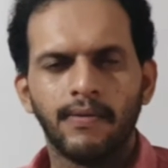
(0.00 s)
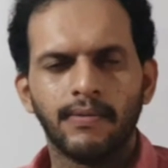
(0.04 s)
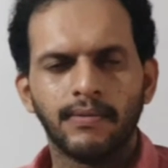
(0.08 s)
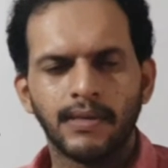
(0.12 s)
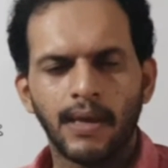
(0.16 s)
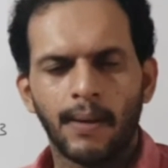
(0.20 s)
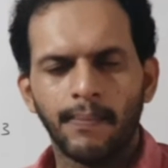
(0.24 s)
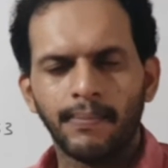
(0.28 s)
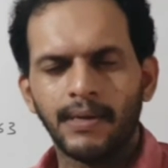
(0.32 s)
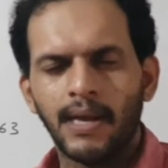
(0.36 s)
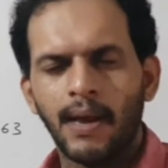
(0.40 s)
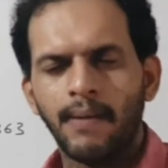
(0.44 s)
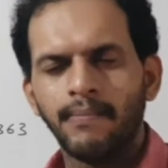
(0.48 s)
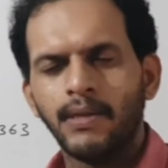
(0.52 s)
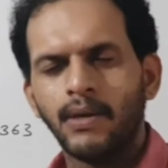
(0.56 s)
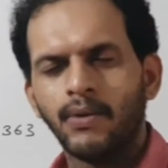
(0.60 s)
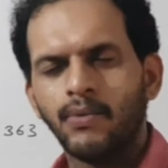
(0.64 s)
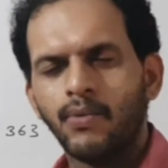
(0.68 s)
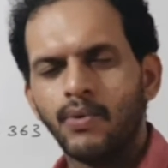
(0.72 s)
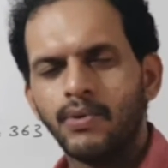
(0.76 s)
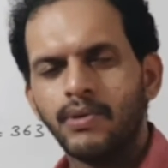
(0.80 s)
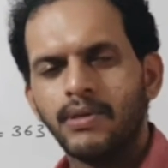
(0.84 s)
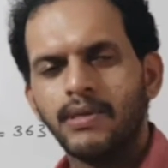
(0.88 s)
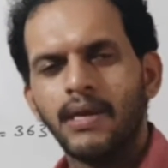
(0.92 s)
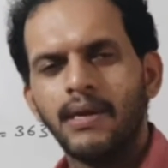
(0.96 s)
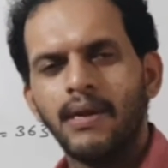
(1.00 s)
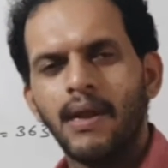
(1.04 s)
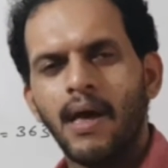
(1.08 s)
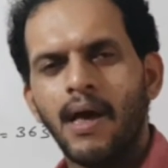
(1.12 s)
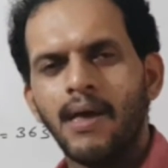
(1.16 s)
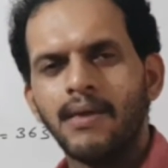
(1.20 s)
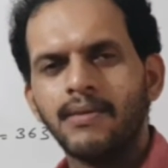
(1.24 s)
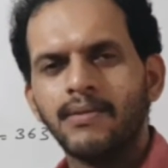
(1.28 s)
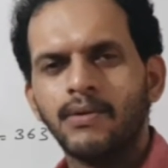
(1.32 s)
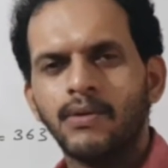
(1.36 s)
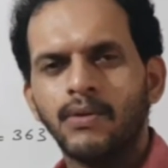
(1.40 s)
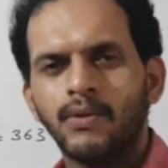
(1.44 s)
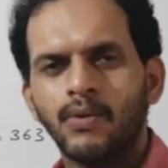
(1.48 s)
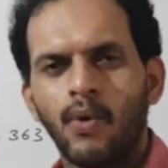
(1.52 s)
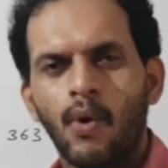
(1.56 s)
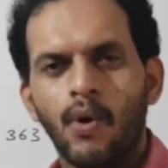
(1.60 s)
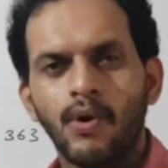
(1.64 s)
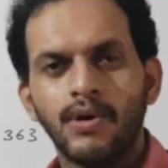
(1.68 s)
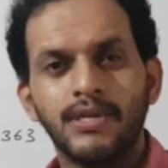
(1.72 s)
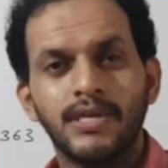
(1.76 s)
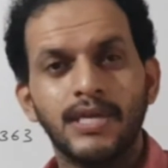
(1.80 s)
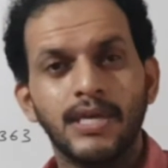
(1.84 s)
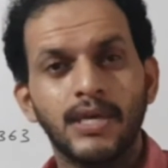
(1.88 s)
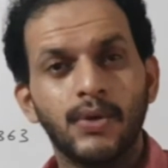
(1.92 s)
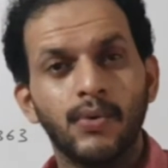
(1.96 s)
If sometimes the question asks
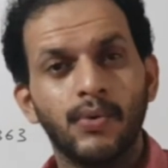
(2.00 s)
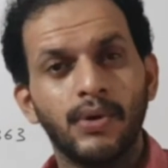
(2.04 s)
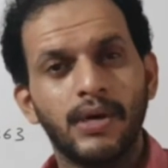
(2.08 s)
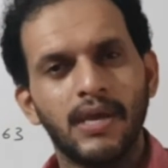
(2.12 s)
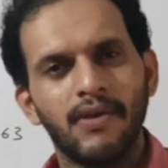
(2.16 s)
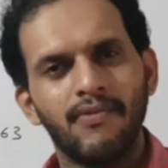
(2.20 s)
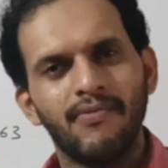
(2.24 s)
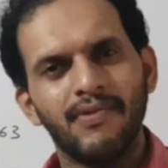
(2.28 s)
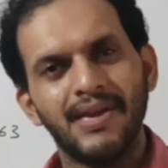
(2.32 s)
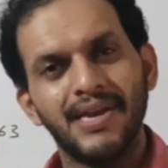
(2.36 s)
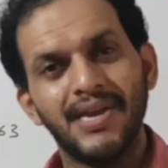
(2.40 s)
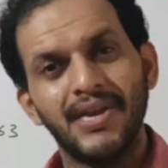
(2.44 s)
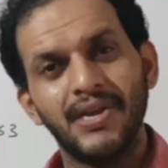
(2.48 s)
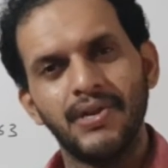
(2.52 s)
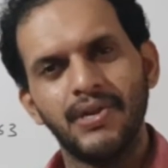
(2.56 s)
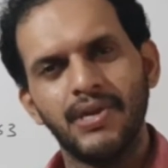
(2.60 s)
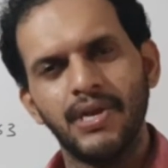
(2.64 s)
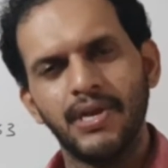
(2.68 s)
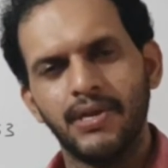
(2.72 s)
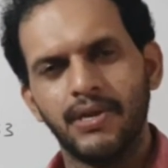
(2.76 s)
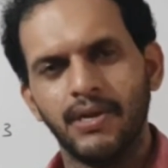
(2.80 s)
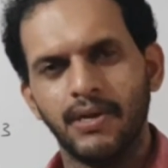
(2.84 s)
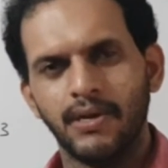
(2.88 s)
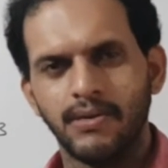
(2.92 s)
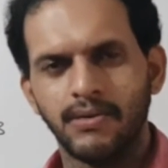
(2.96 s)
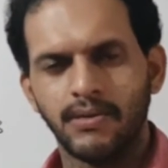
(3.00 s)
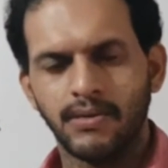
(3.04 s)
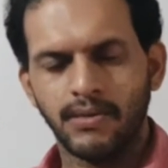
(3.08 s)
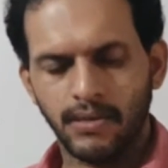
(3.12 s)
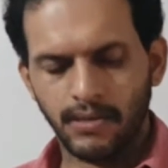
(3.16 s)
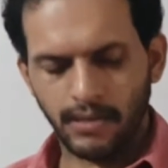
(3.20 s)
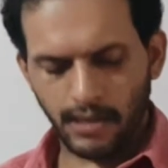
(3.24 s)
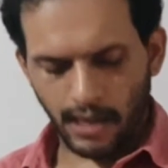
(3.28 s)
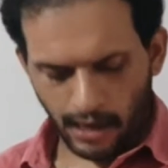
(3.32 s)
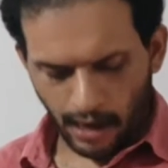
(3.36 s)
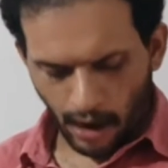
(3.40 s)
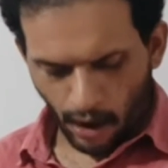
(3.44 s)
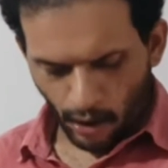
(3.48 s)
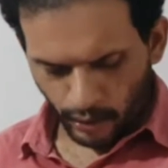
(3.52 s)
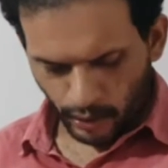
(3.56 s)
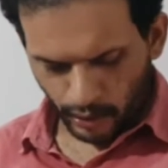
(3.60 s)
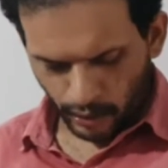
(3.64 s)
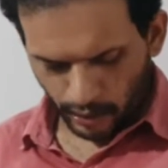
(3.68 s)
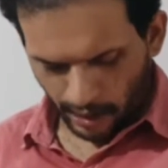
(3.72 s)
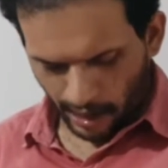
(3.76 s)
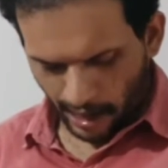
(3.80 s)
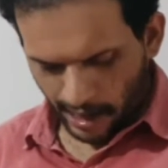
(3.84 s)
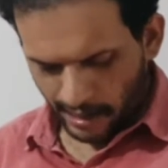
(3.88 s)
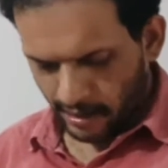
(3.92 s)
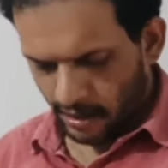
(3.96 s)
consecutive integers, then how
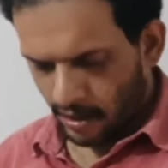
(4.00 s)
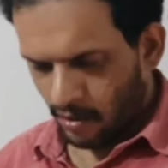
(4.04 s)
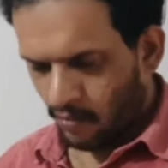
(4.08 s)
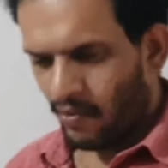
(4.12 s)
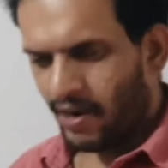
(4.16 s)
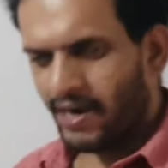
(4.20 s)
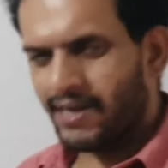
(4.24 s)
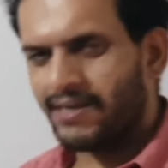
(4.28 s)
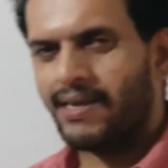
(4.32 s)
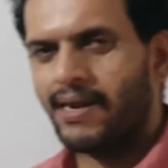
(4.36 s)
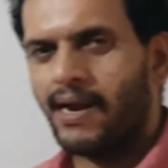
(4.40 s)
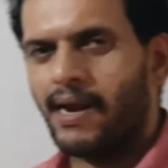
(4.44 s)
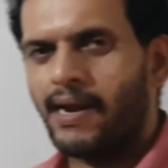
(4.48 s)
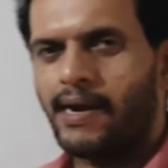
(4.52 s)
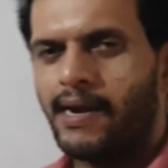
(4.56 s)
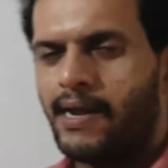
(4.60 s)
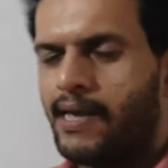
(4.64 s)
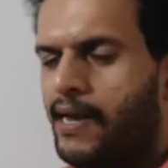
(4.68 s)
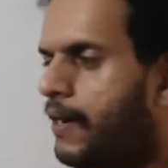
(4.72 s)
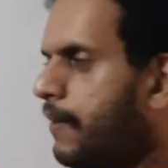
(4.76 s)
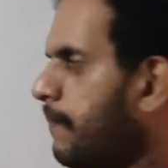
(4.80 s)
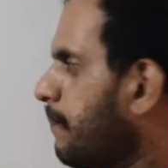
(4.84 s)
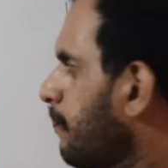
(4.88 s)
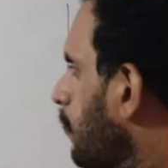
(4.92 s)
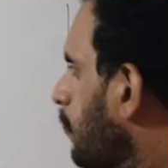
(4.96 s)
to write? What is an idea?